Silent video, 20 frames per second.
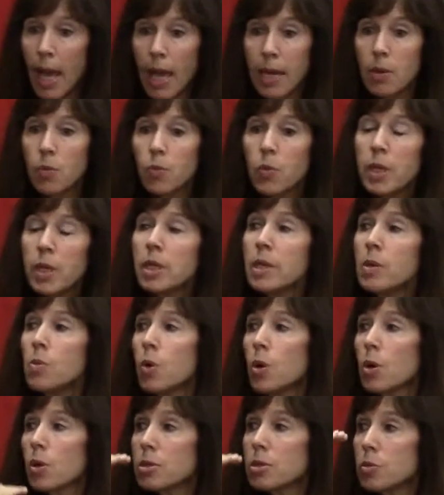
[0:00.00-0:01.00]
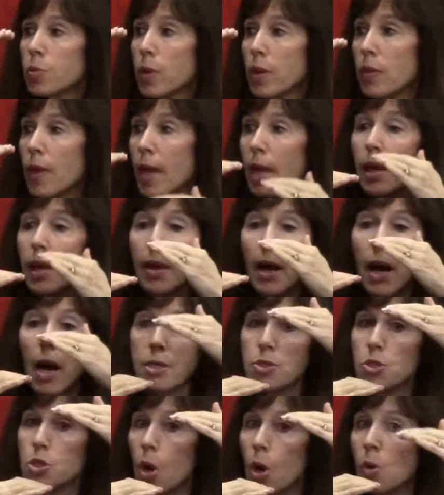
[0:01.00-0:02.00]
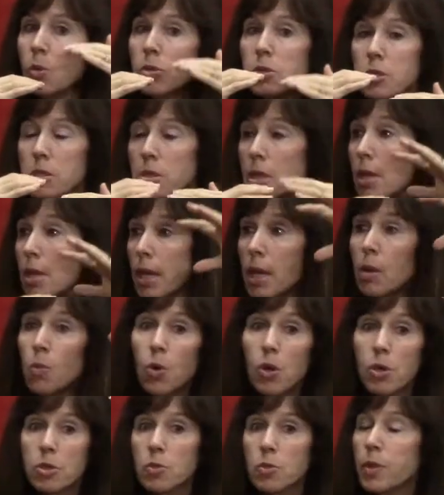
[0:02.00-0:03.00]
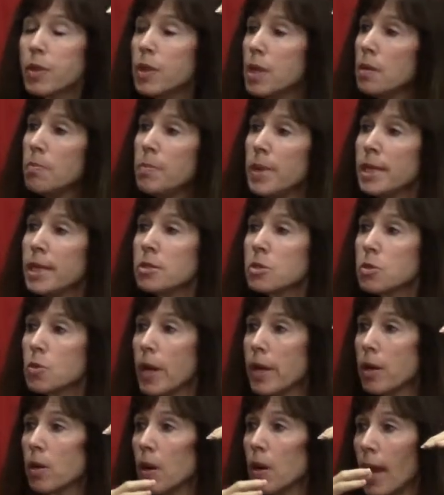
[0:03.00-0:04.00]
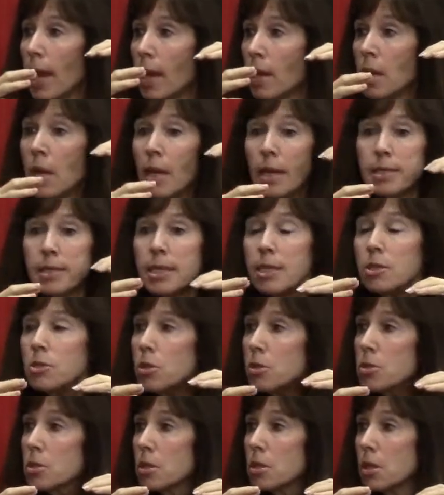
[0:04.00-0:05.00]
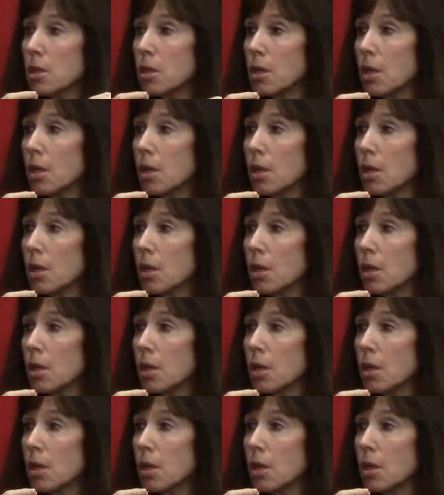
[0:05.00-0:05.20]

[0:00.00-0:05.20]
And it really works with adults, it works with the administrator and teachers.